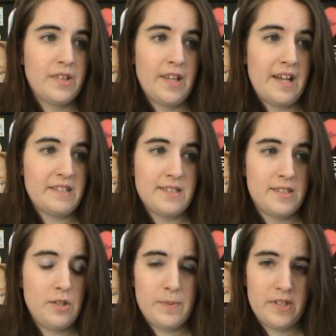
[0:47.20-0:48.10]
the last
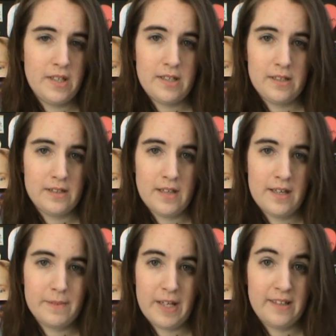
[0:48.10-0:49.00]
stupid thing
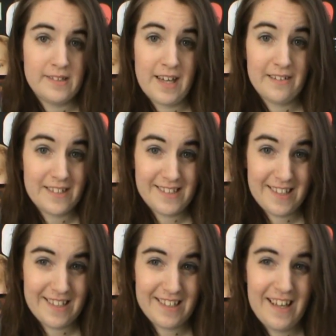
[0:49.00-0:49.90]
that Miley Cyrus
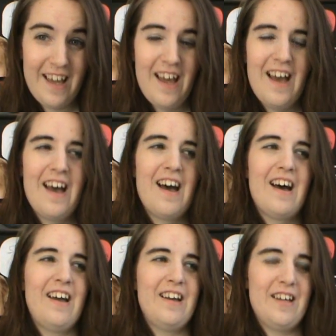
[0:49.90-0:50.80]
did,
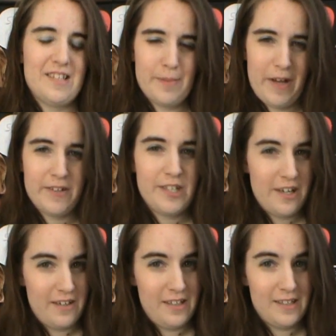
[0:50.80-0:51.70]
it's about
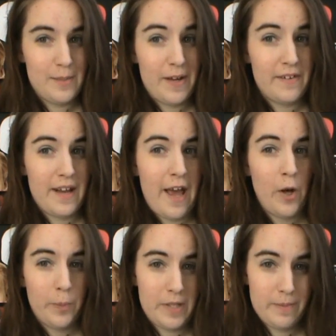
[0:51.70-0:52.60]
charity, it's about
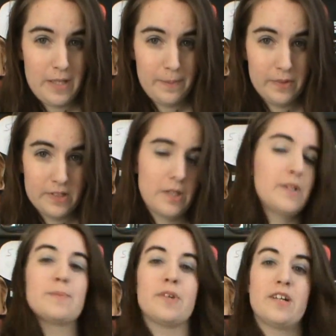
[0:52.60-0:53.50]
helping people, so
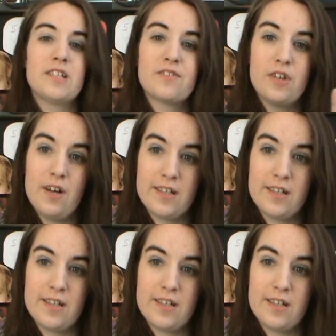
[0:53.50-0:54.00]
it's Project for